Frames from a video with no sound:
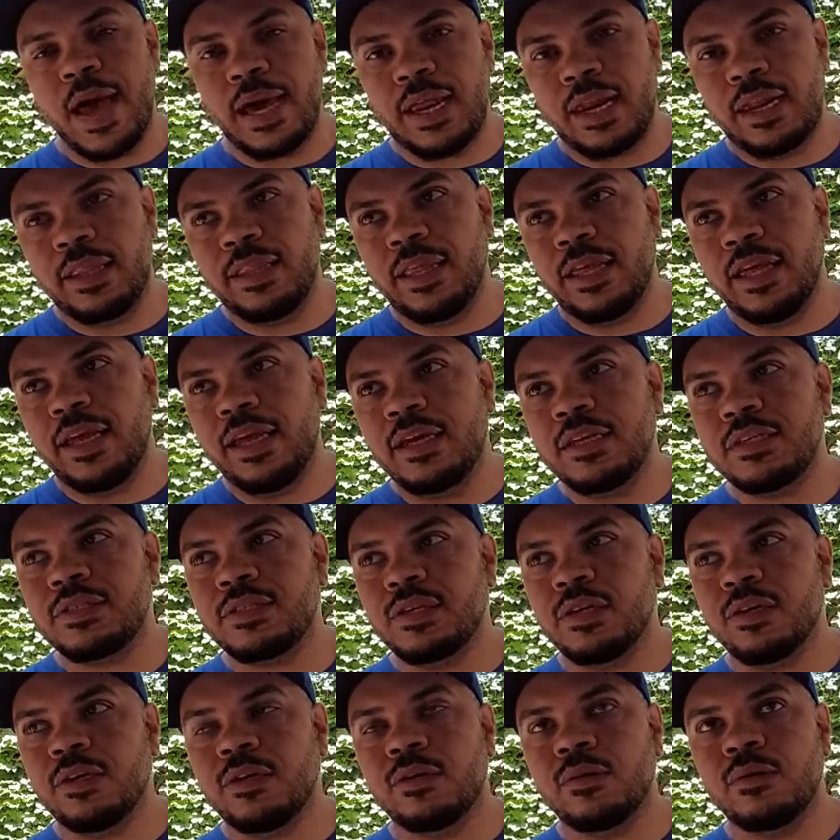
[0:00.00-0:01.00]
back in the day,
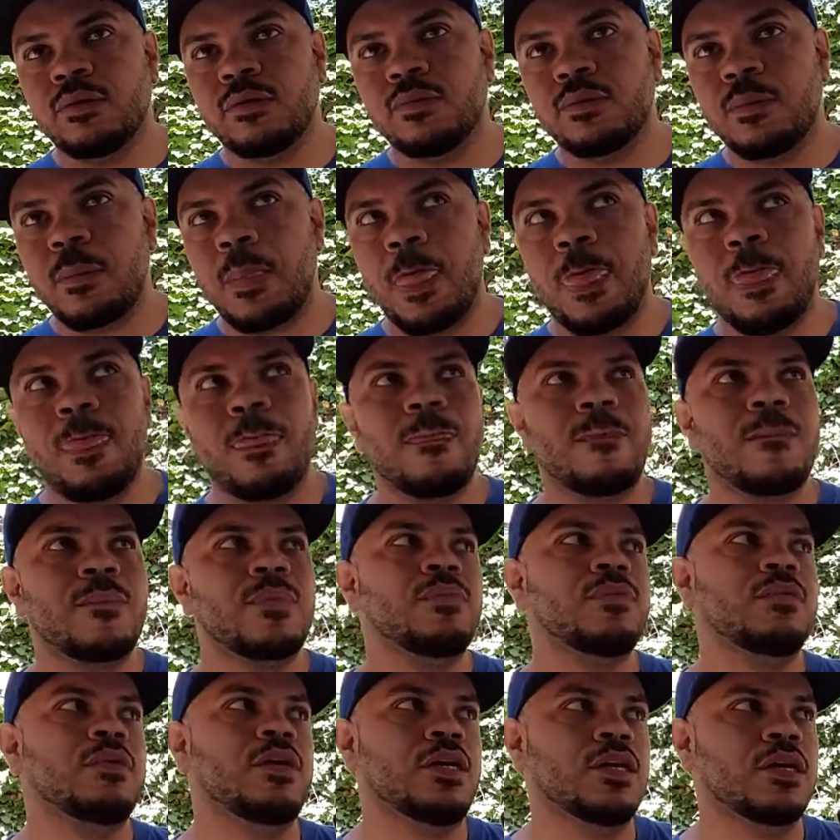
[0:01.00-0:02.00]
so
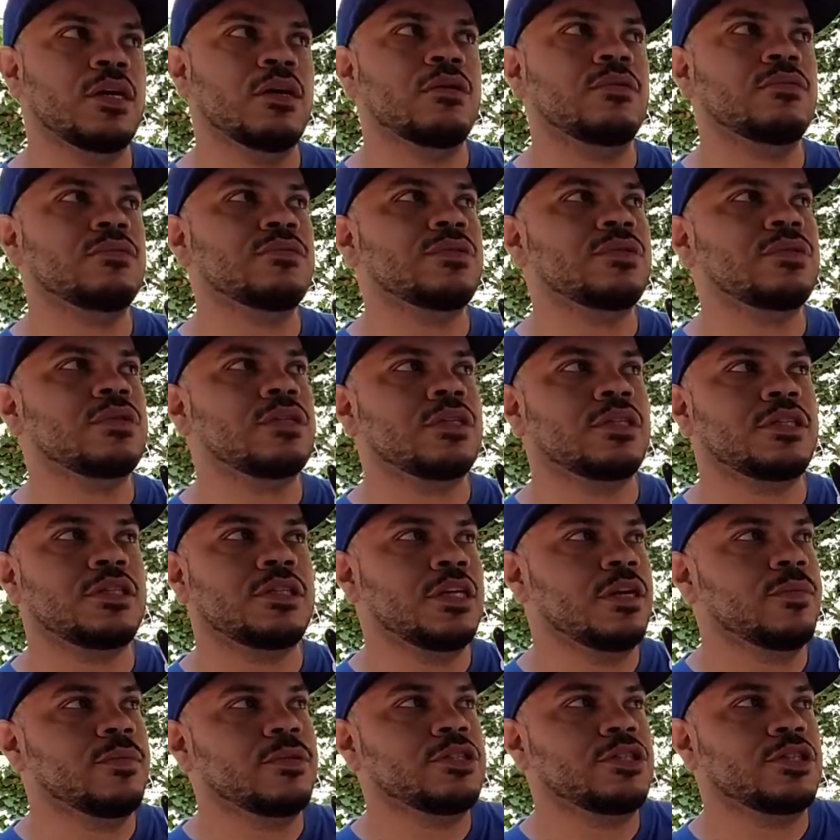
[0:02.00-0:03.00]
you know, the
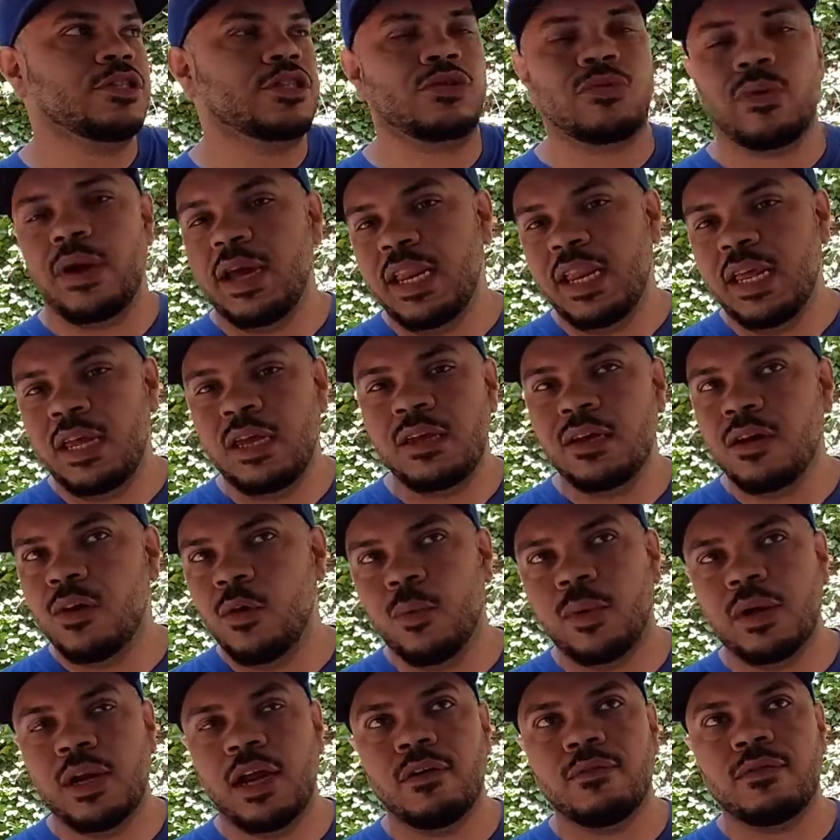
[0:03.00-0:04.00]
shit was just grainy
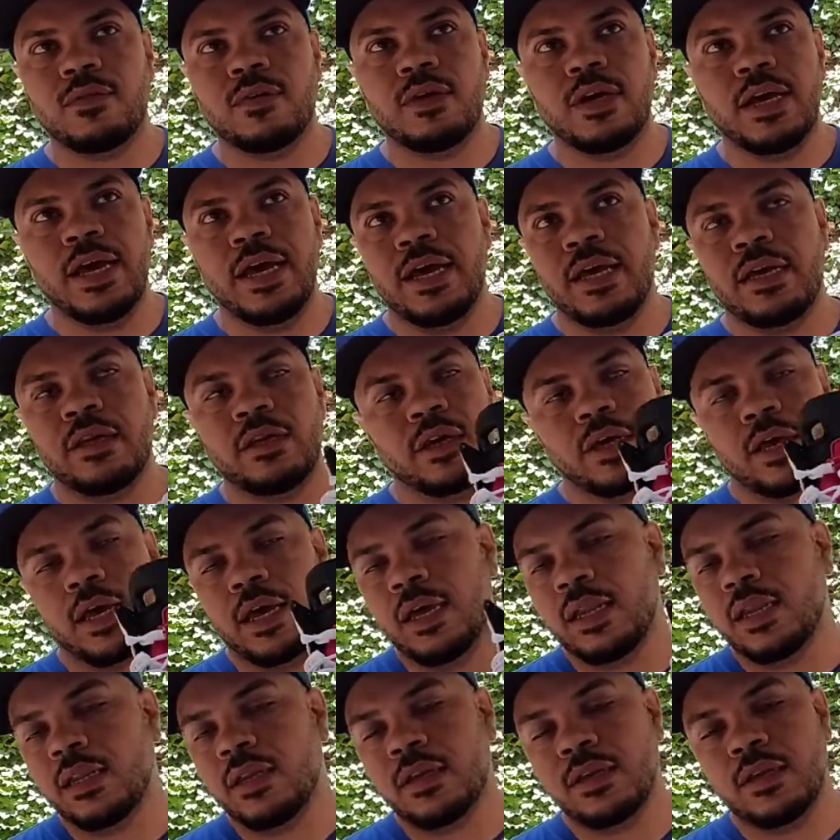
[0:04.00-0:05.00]
or whatever. And
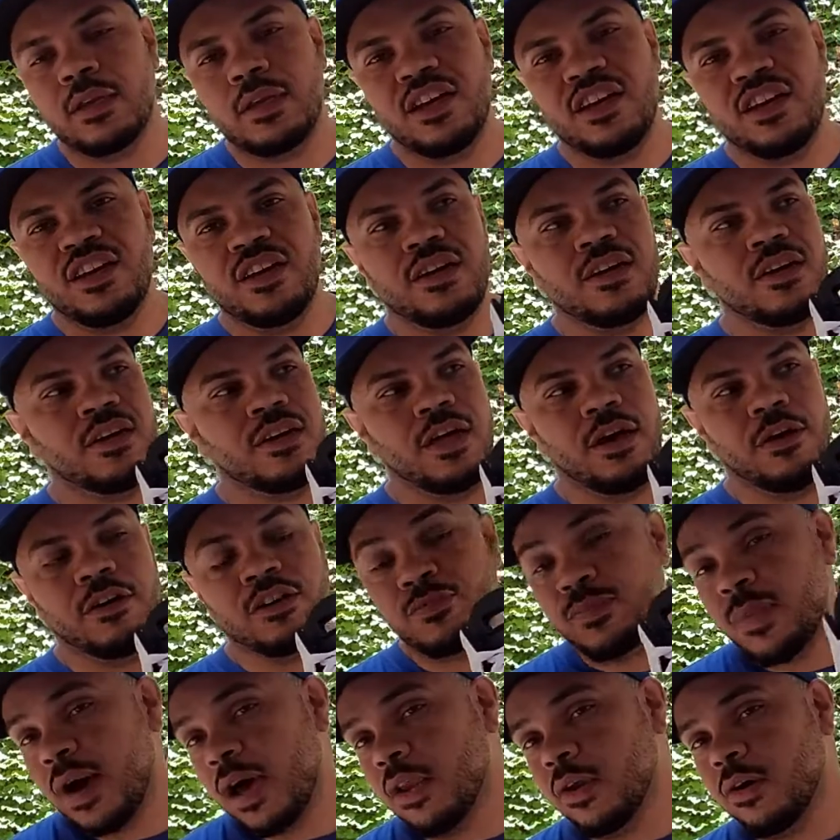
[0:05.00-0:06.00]
again, it
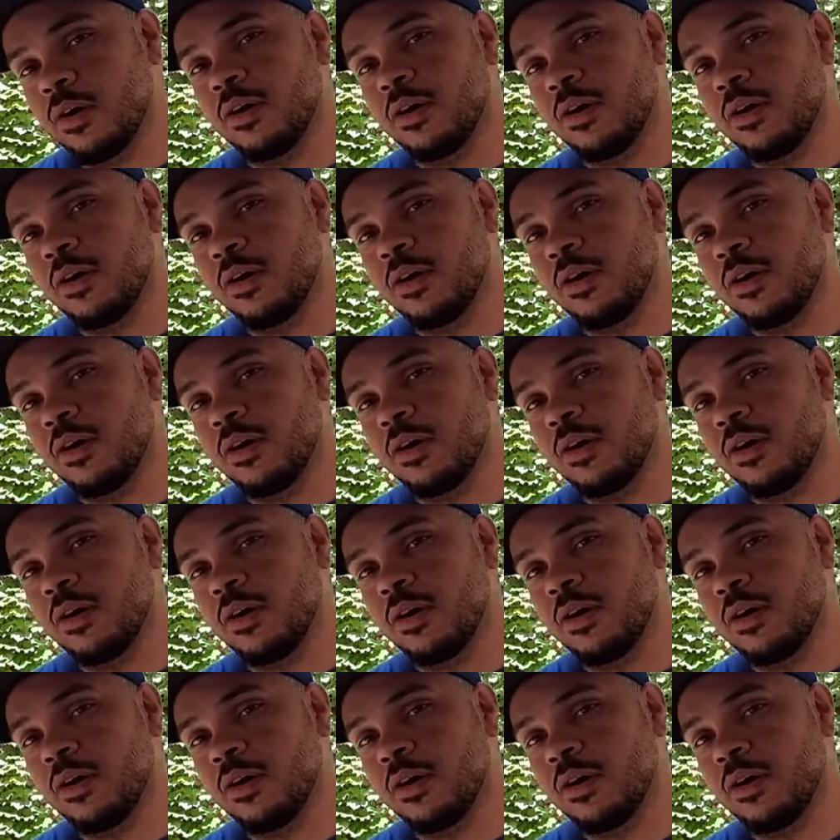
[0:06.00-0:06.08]
was my